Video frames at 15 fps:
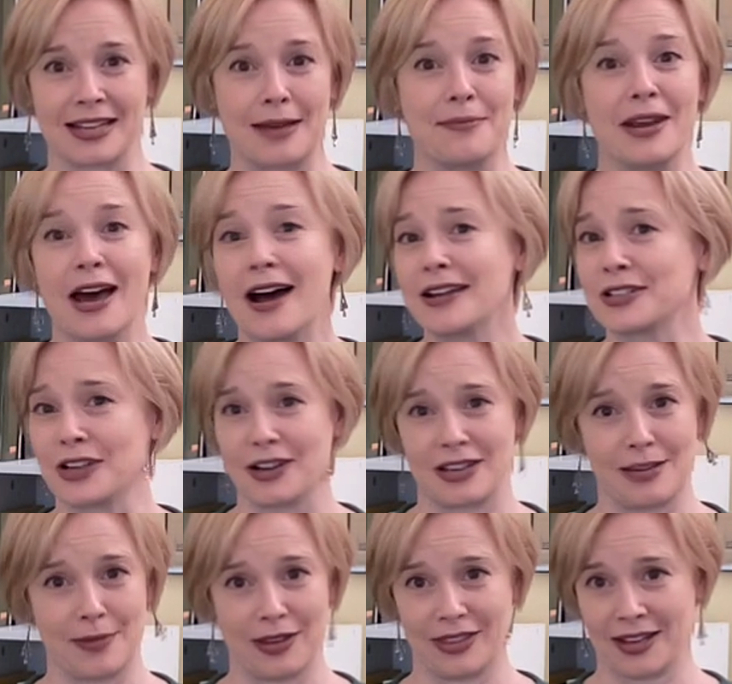I'm not
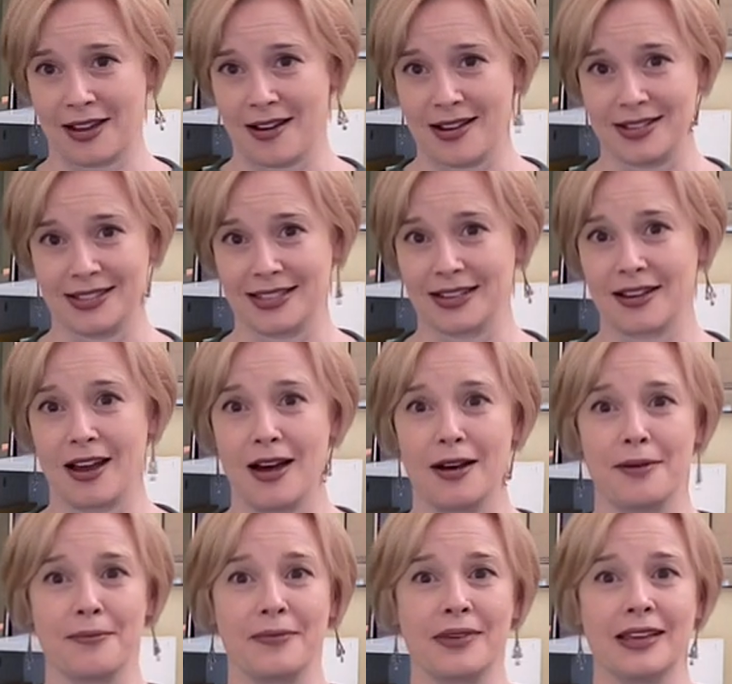talking about the kinds that
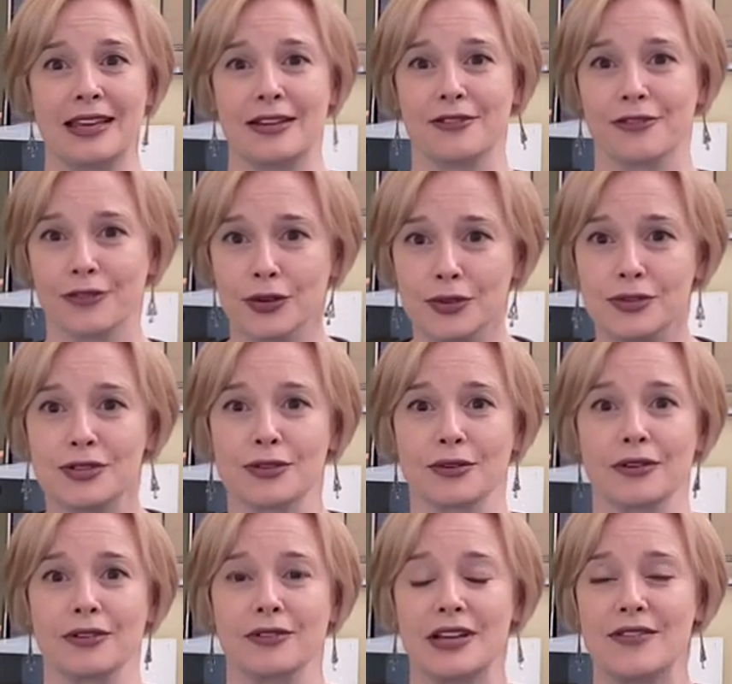come in fruits
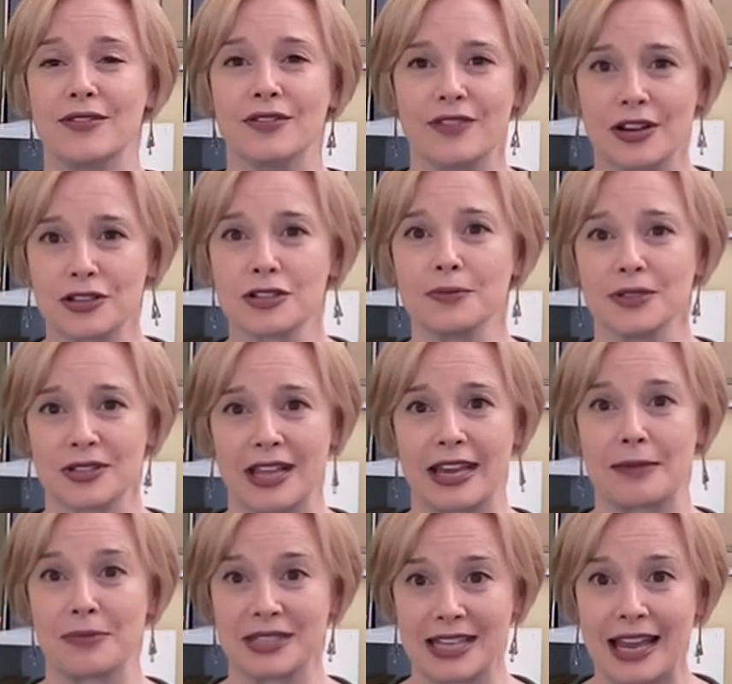or even vegetables
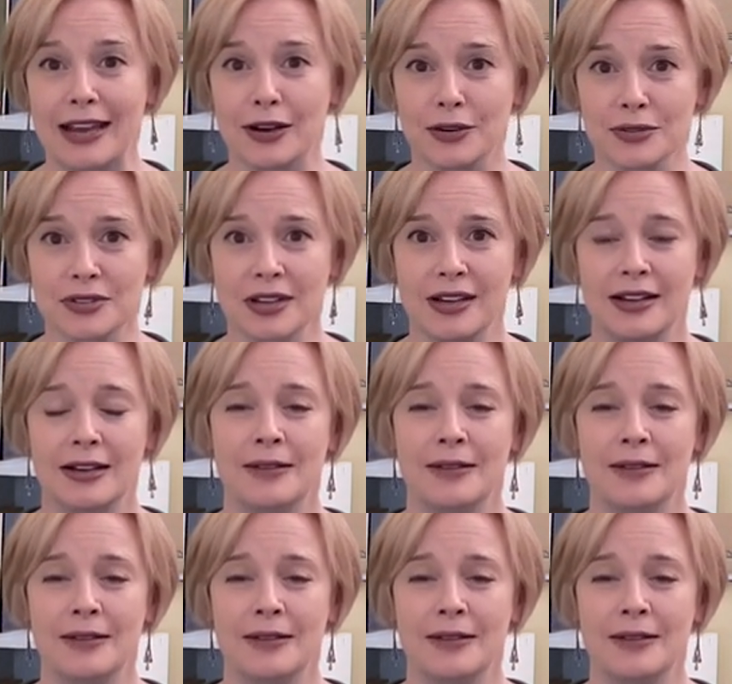like potatoes.